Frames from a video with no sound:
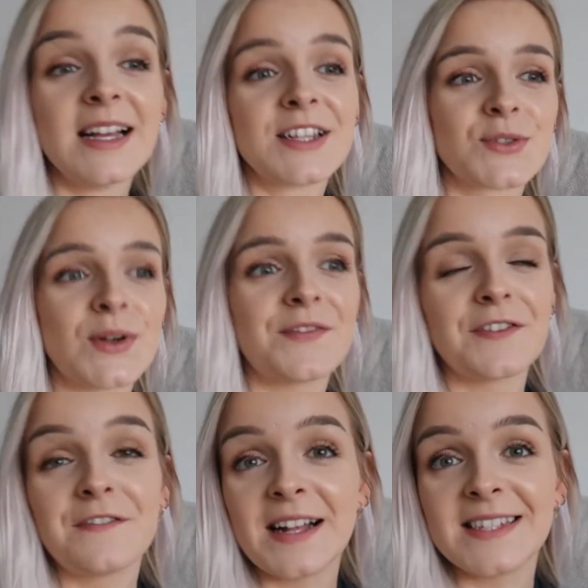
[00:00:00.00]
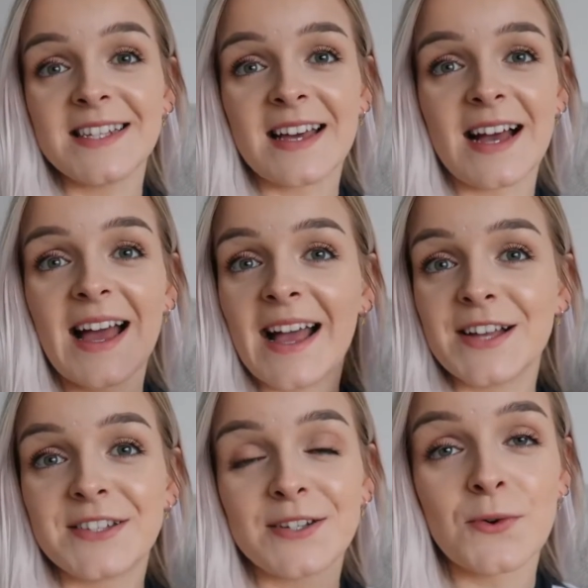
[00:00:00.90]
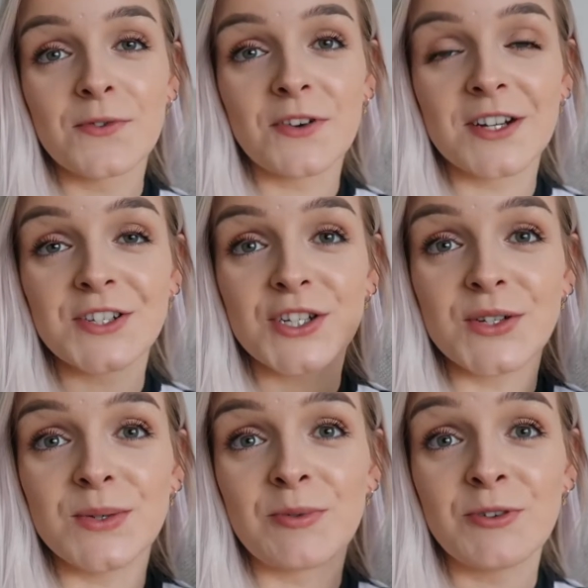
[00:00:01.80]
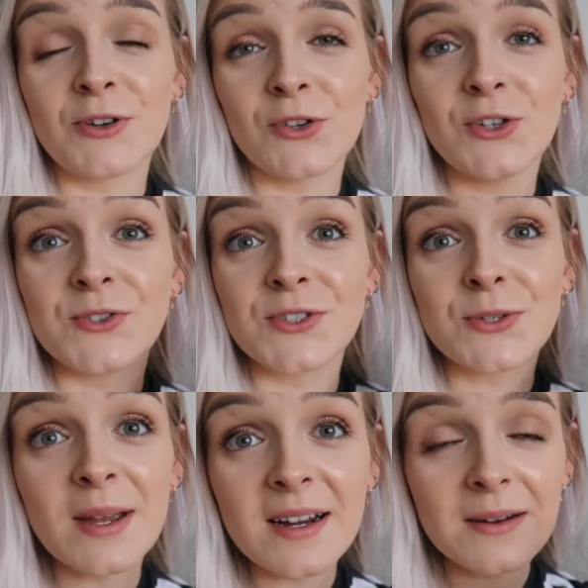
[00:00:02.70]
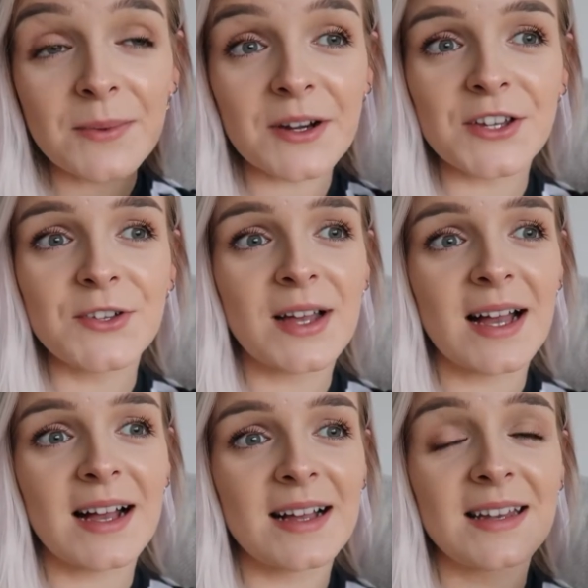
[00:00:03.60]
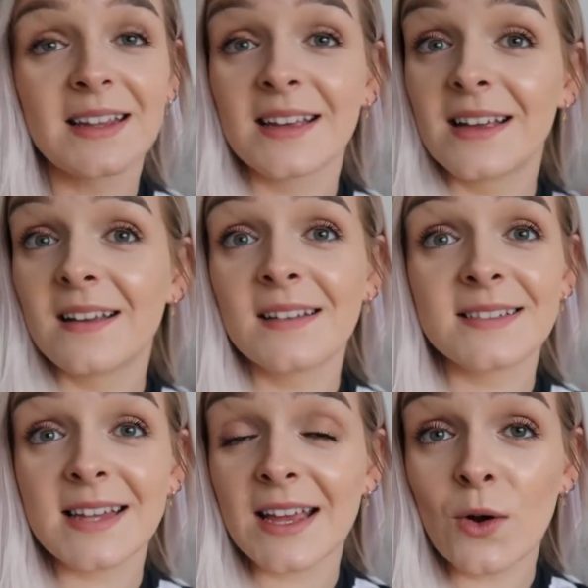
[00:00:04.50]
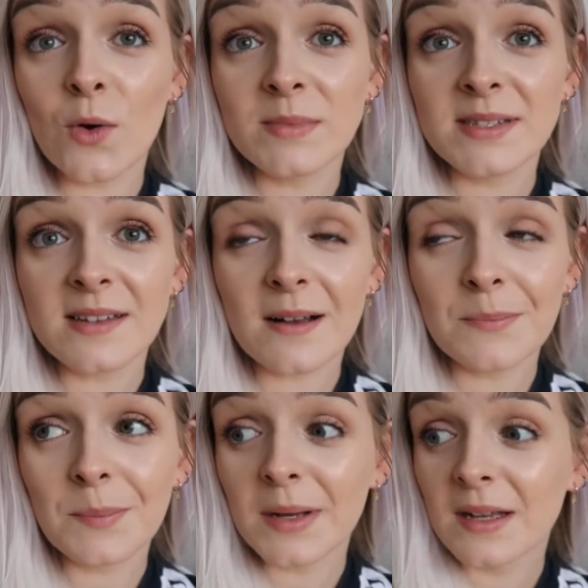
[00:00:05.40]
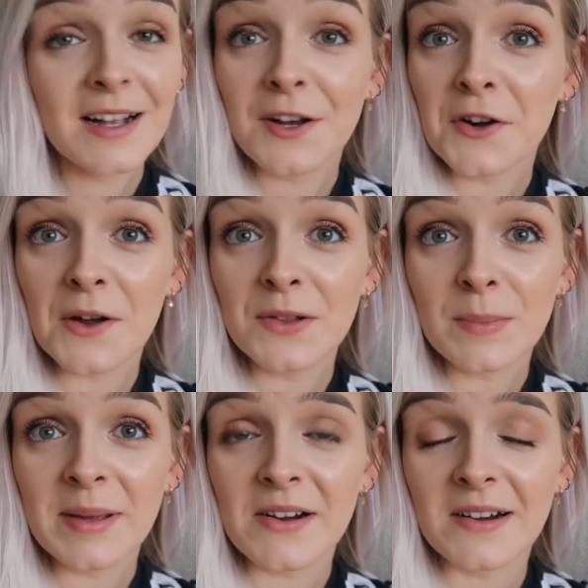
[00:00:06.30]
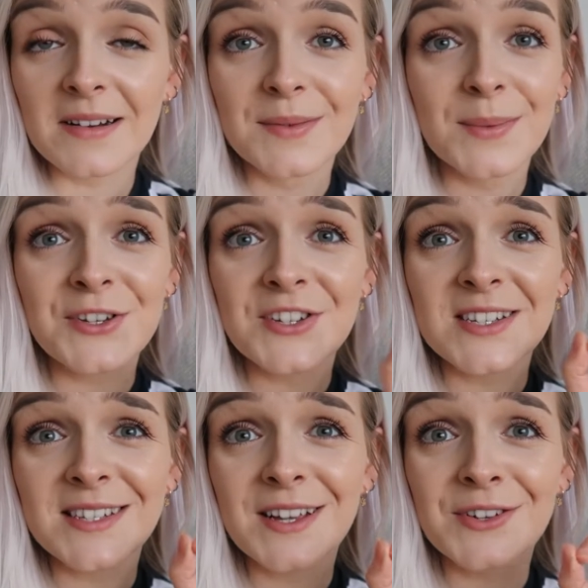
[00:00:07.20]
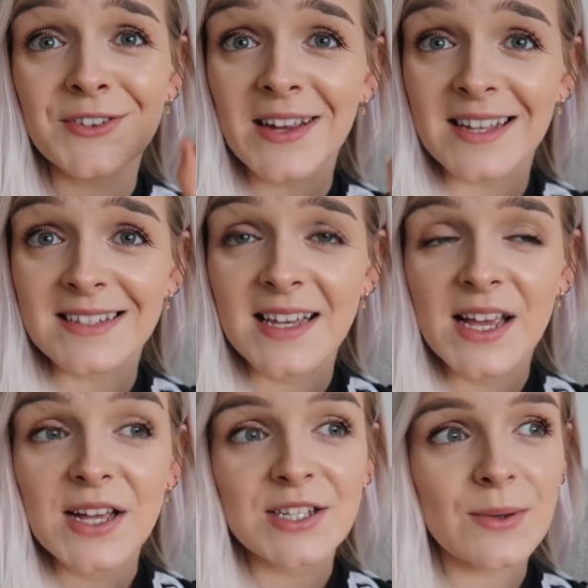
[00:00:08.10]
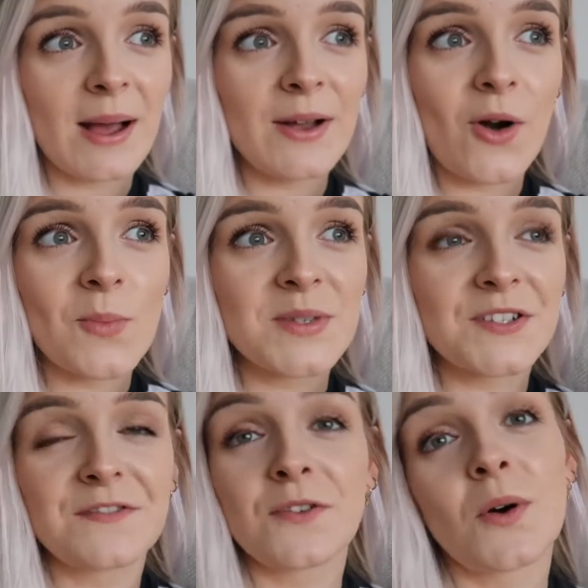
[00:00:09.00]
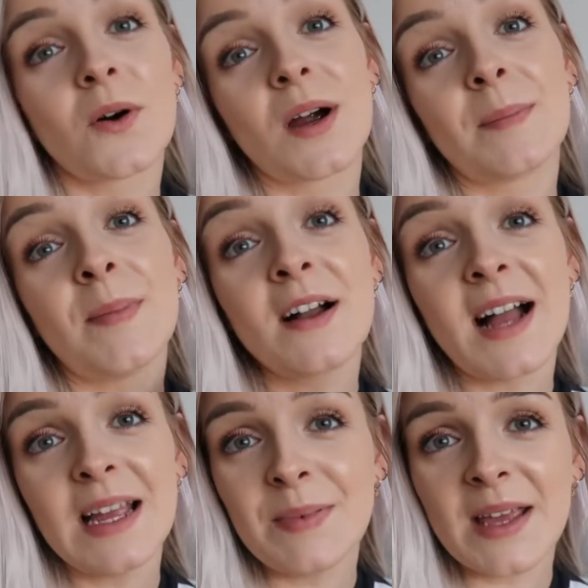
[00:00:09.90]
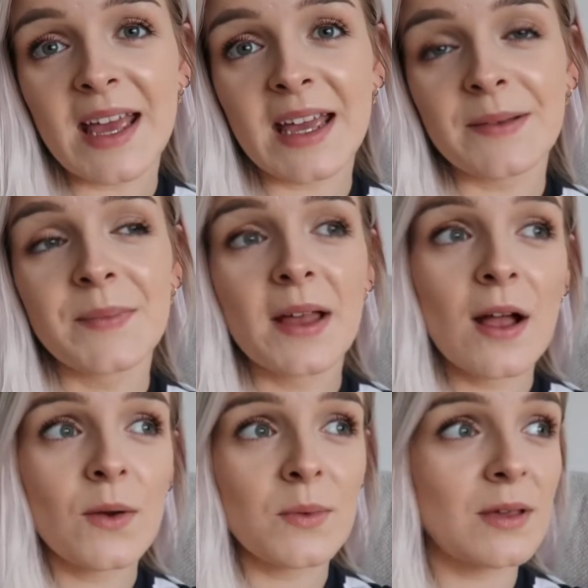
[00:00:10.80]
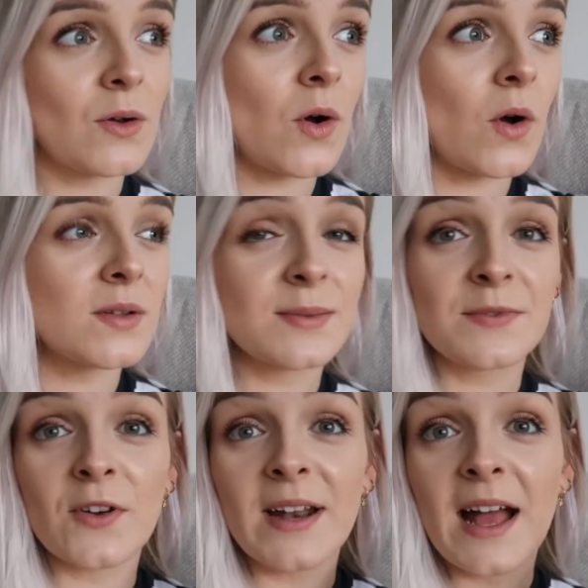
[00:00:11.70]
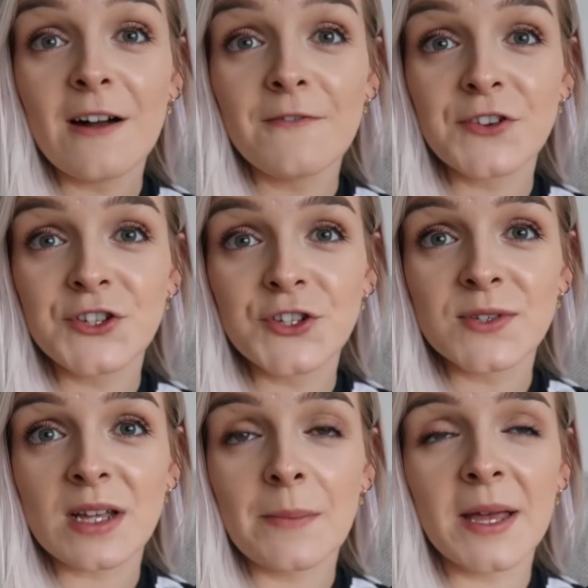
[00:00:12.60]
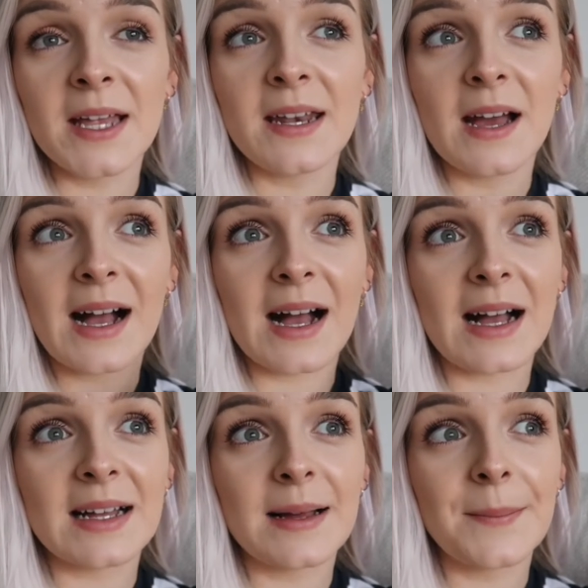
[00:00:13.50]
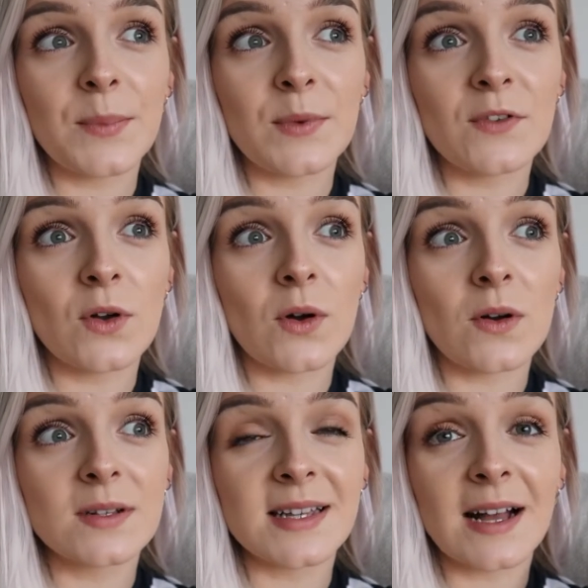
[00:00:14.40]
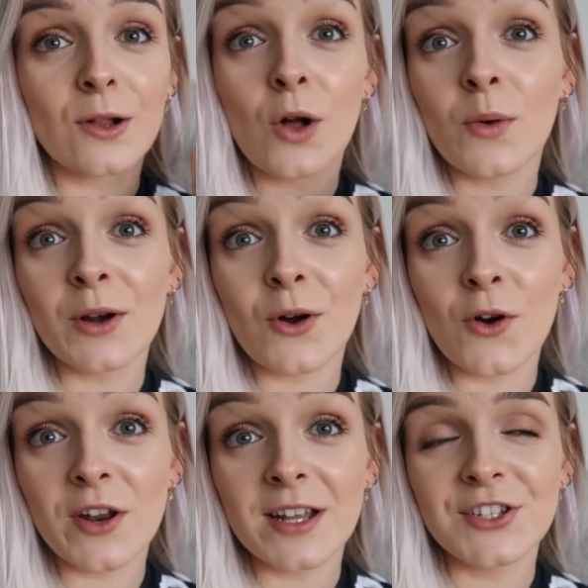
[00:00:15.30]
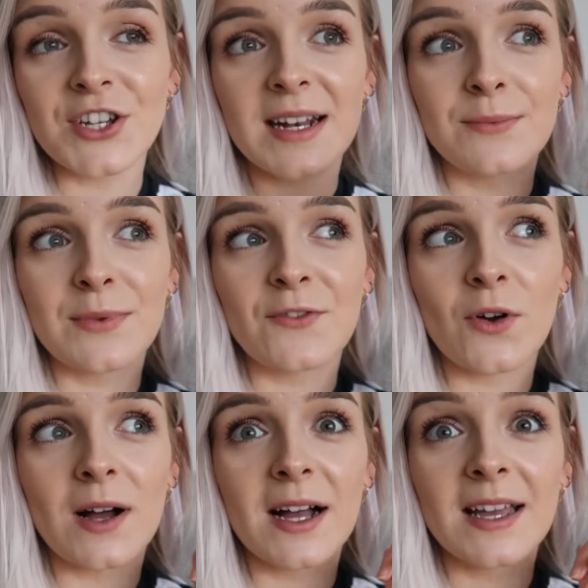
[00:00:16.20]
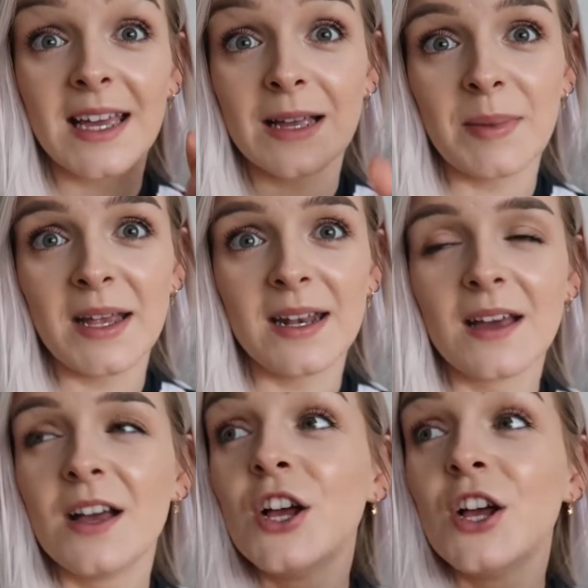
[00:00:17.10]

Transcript: So if you're fancy that, head over to Brewdog Union Square where you can take home some crowler beer, which is great. So I opted for a punk IPA. We've got an Elvish juice come in, we've got a Clockwork Orange, and we've got a Kingpin.